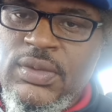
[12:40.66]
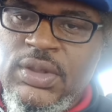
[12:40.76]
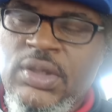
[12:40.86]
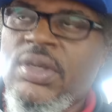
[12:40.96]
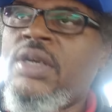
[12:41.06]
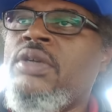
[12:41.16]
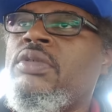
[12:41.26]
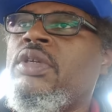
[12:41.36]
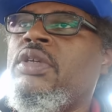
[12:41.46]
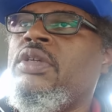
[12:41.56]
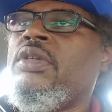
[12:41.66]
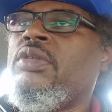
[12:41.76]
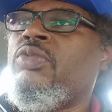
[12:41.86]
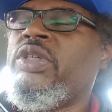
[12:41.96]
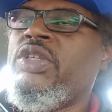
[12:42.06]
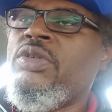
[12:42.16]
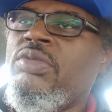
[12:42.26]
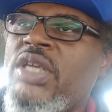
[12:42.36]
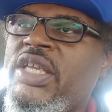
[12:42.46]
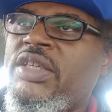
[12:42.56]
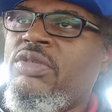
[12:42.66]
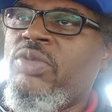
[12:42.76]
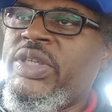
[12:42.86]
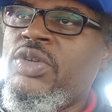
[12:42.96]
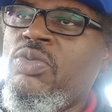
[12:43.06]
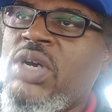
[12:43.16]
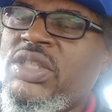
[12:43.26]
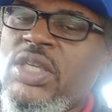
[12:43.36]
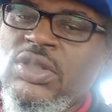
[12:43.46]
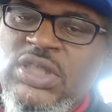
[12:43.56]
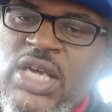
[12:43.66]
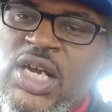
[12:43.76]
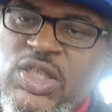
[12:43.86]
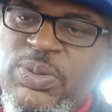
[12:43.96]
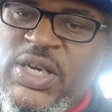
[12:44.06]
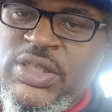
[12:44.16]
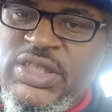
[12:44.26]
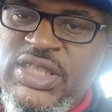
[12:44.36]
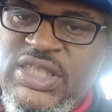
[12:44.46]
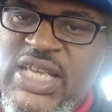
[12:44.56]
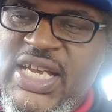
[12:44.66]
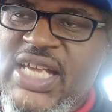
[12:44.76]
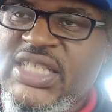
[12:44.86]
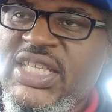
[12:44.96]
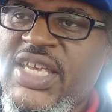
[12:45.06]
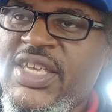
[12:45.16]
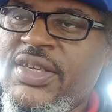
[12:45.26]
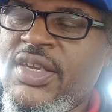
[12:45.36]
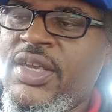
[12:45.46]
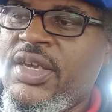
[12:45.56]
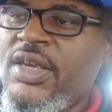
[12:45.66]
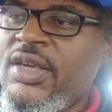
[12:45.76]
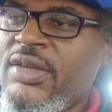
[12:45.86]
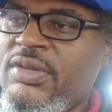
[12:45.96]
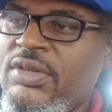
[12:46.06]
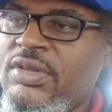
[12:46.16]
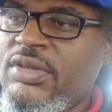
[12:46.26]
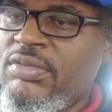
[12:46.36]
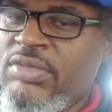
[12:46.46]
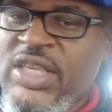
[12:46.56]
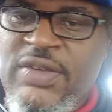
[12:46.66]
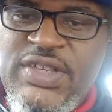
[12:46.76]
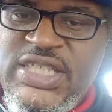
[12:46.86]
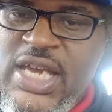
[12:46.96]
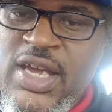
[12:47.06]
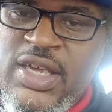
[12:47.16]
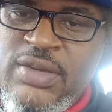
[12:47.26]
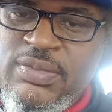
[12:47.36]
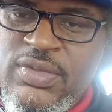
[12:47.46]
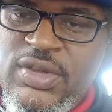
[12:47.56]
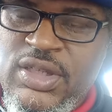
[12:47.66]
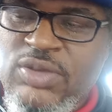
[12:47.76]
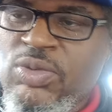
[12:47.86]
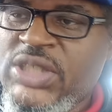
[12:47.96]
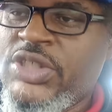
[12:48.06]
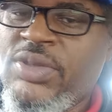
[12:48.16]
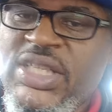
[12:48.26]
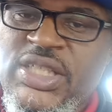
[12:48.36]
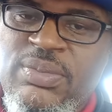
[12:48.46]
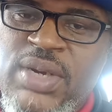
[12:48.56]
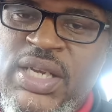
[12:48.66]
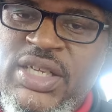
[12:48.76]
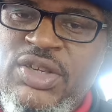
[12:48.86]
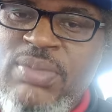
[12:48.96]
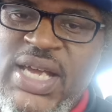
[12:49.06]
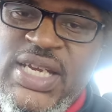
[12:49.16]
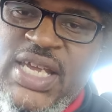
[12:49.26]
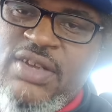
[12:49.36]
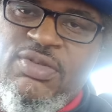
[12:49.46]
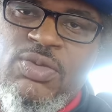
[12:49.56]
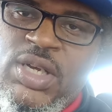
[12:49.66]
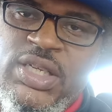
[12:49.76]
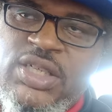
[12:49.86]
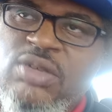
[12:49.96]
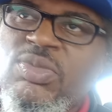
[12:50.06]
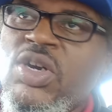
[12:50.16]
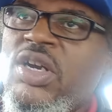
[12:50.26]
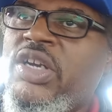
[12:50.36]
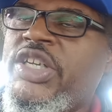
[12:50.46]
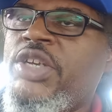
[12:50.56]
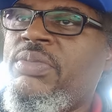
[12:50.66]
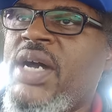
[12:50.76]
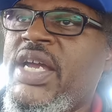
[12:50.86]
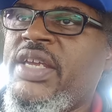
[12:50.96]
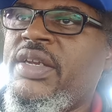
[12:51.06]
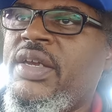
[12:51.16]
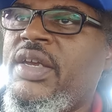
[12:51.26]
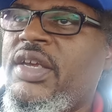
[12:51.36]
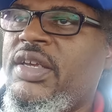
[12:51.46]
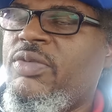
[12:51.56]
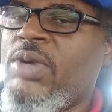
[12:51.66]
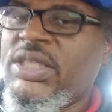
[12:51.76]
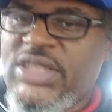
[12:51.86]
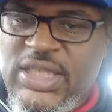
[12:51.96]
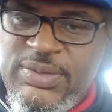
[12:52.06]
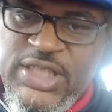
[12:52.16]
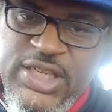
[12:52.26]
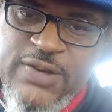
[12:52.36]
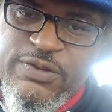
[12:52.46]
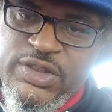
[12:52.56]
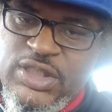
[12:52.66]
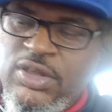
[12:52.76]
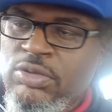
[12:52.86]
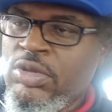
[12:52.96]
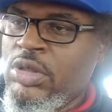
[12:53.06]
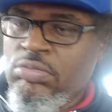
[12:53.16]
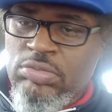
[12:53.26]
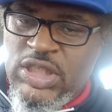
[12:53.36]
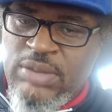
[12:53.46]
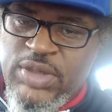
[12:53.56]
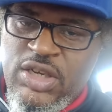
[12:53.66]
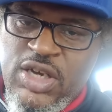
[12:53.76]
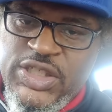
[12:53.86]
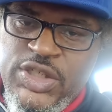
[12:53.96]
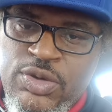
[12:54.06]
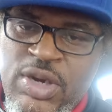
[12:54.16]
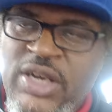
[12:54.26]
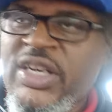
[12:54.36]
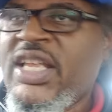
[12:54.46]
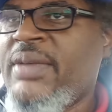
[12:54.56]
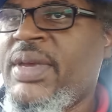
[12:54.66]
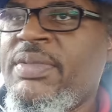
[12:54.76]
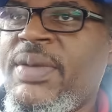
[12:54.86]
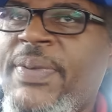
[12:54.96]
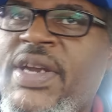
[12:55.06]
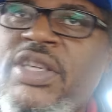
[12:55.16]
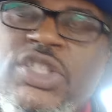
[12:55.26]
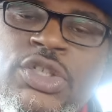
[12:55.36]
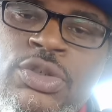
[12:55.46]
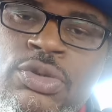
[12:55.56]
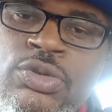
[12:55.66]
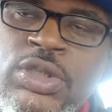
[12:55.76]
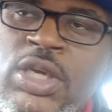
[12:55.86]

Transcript: You know, when you want those large purchases, like I said, give it time. Because once you get the money, you might not even want it no more, or you might want something different. So something that costs $200, like maybe a pair of shoes,